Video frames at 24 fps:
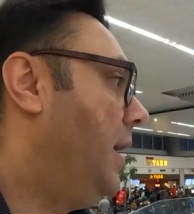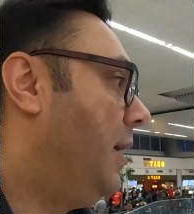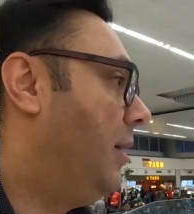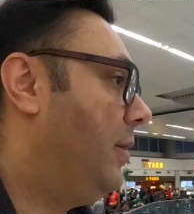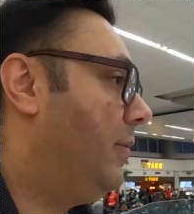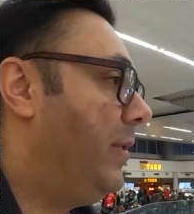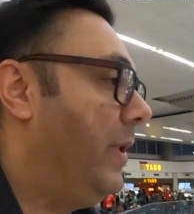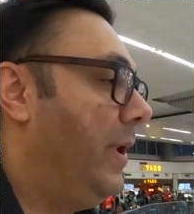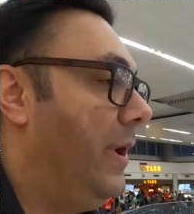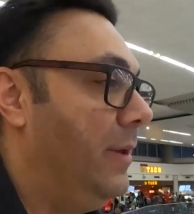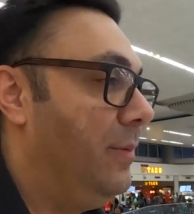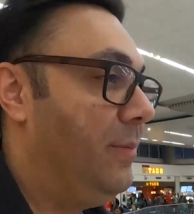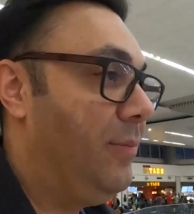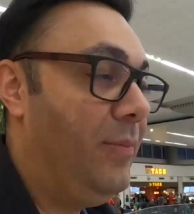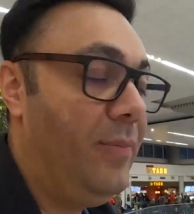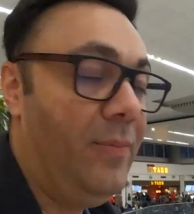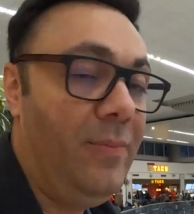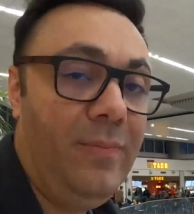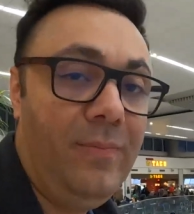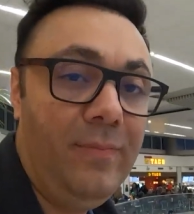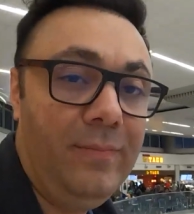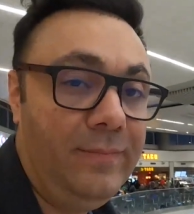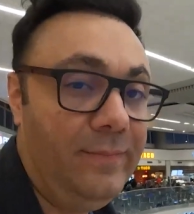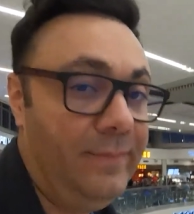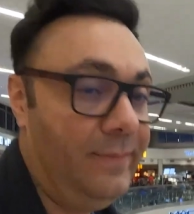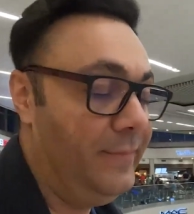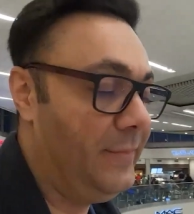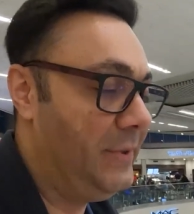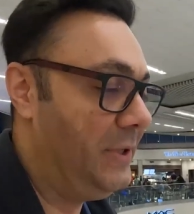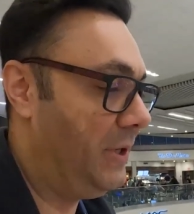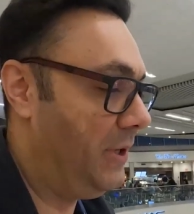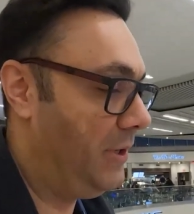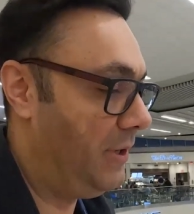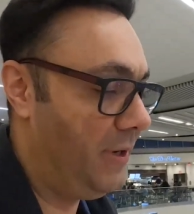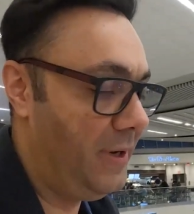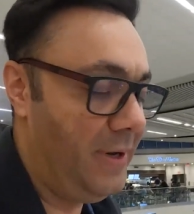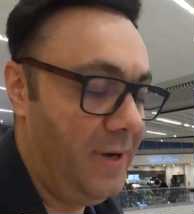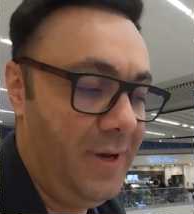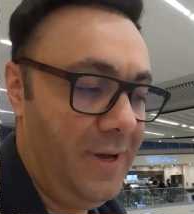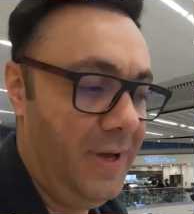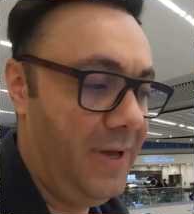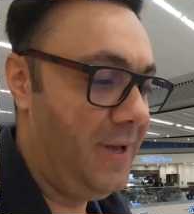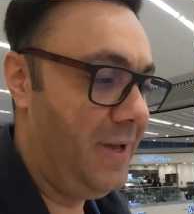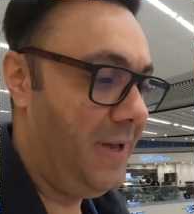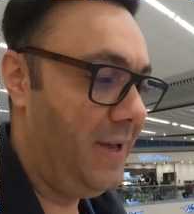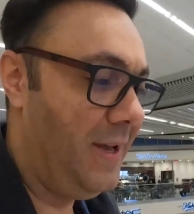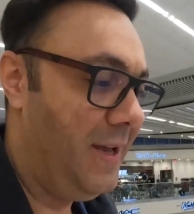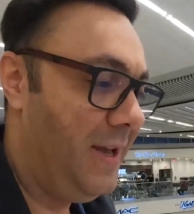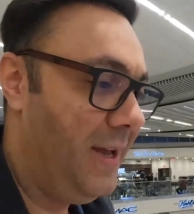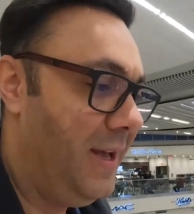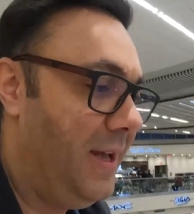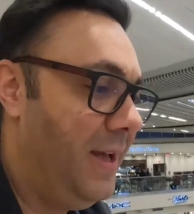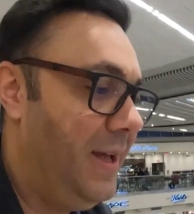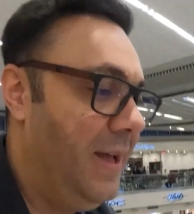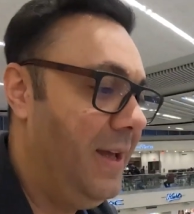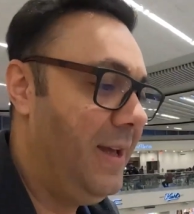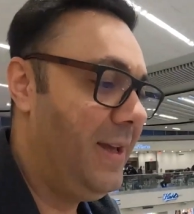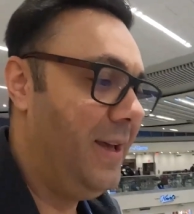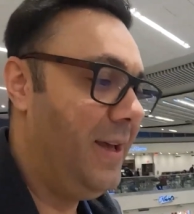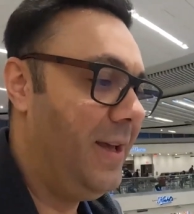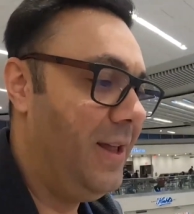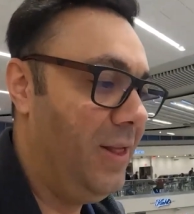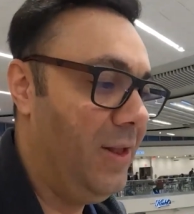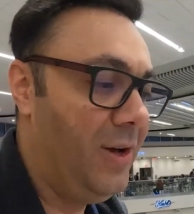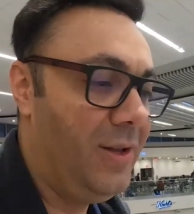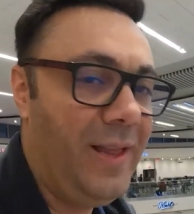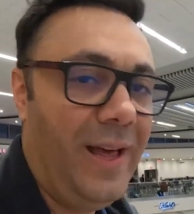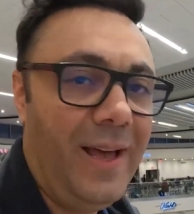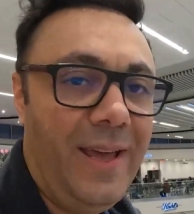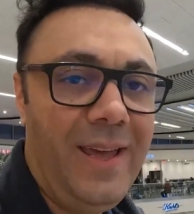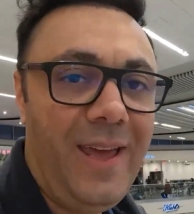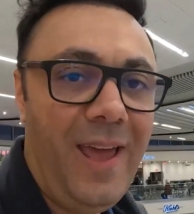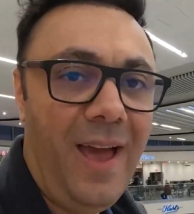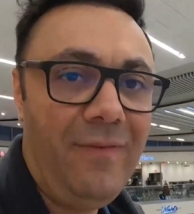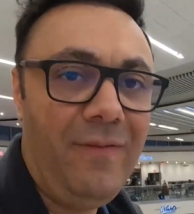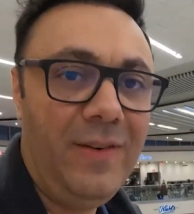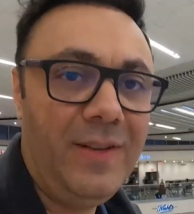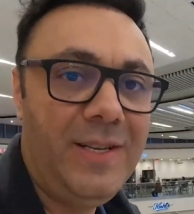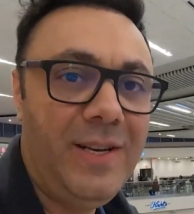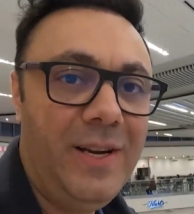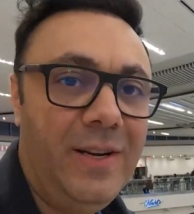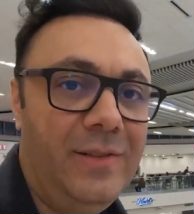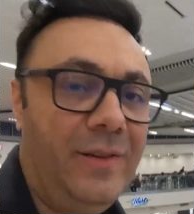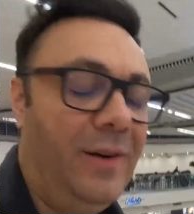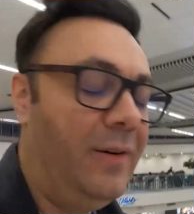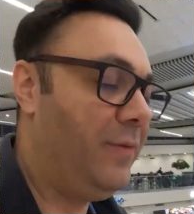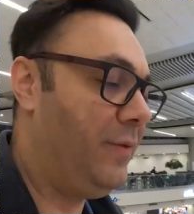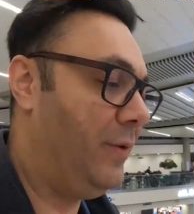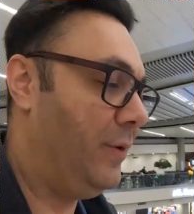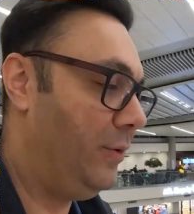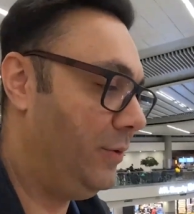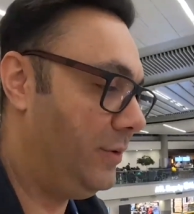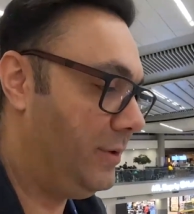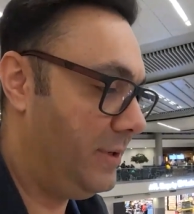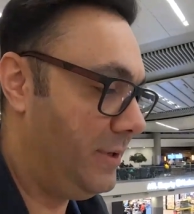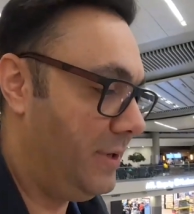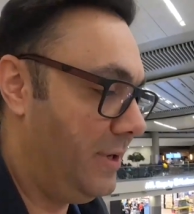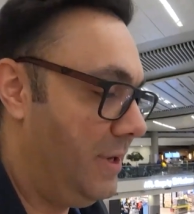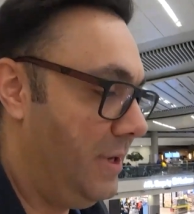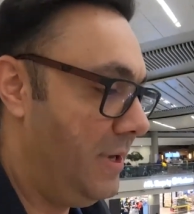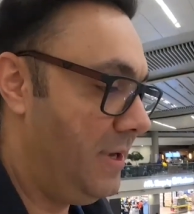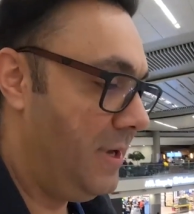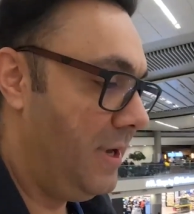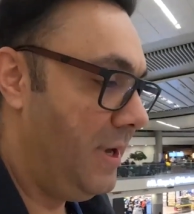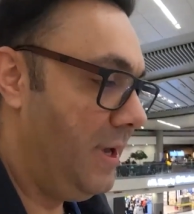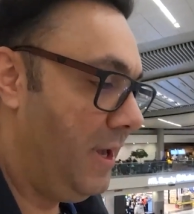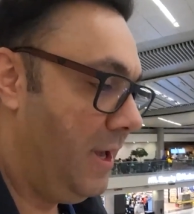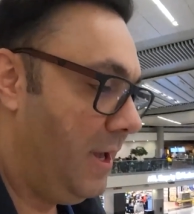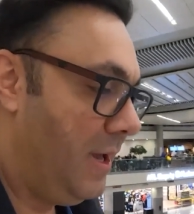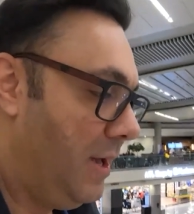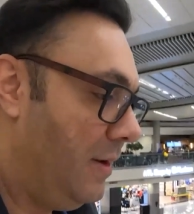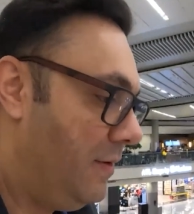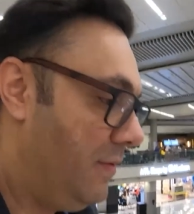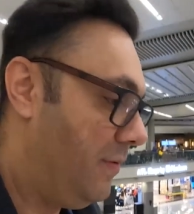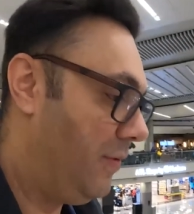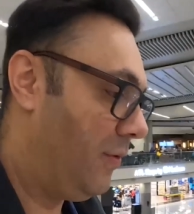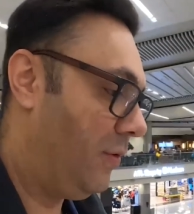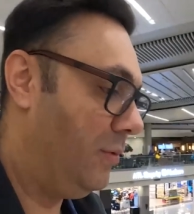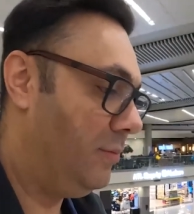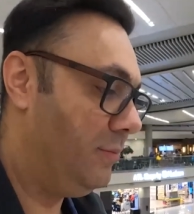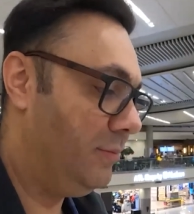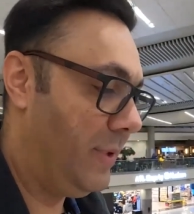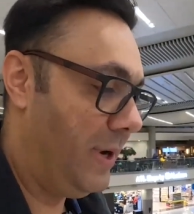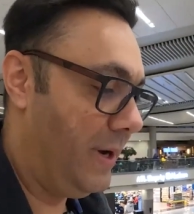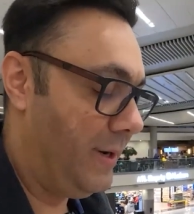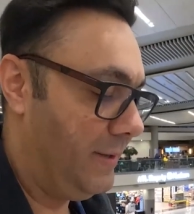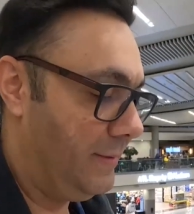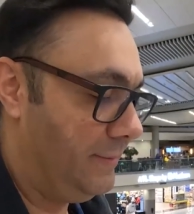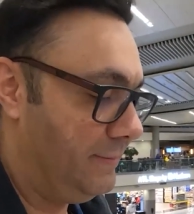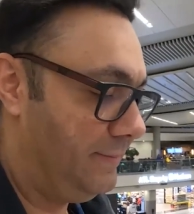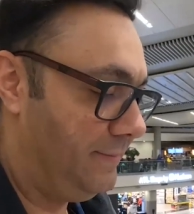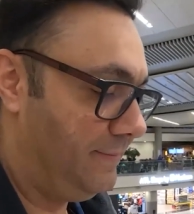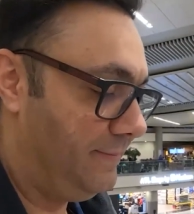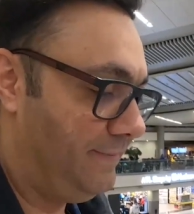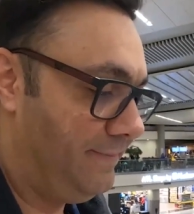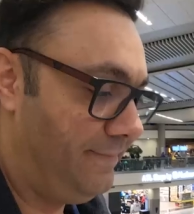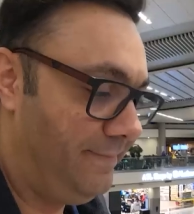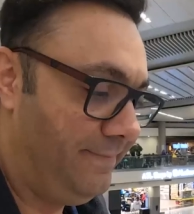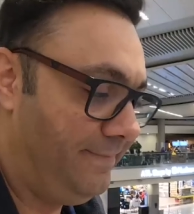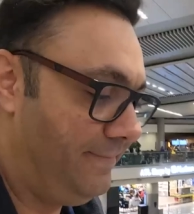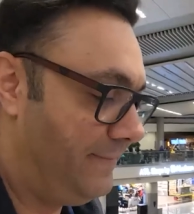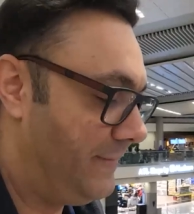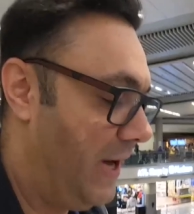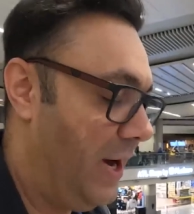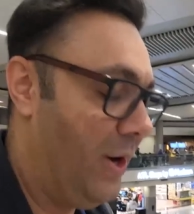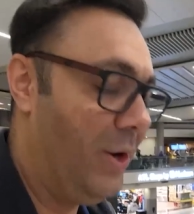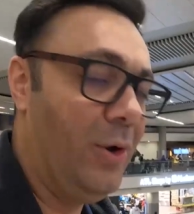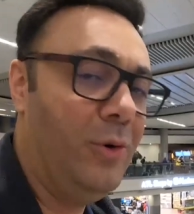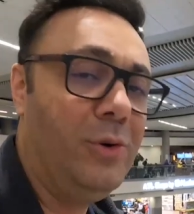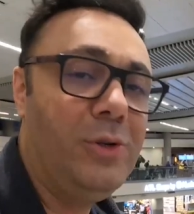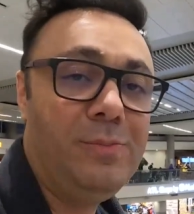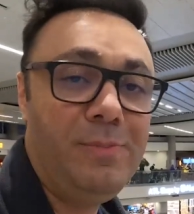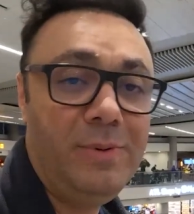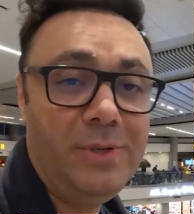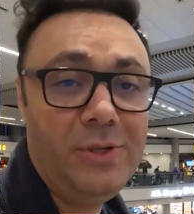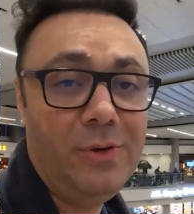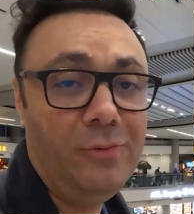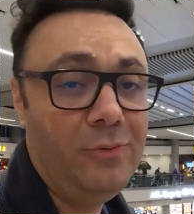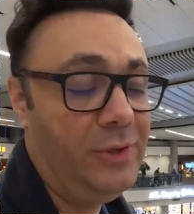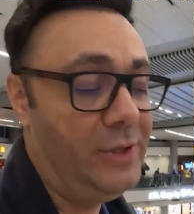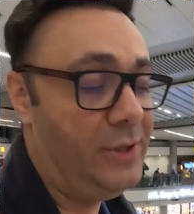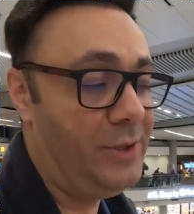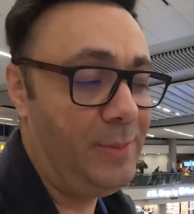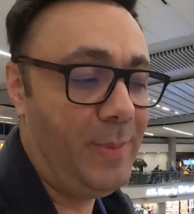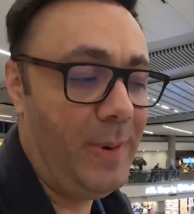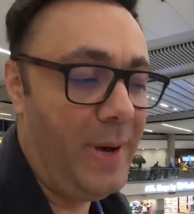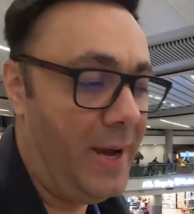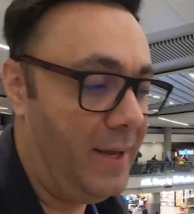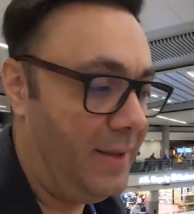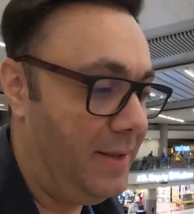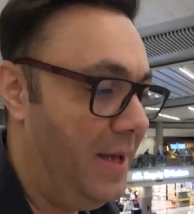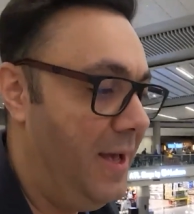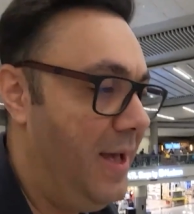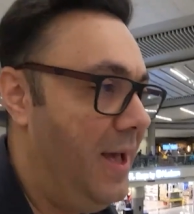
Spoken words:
But it looked like cafeteria food from I don't know, it was just bad.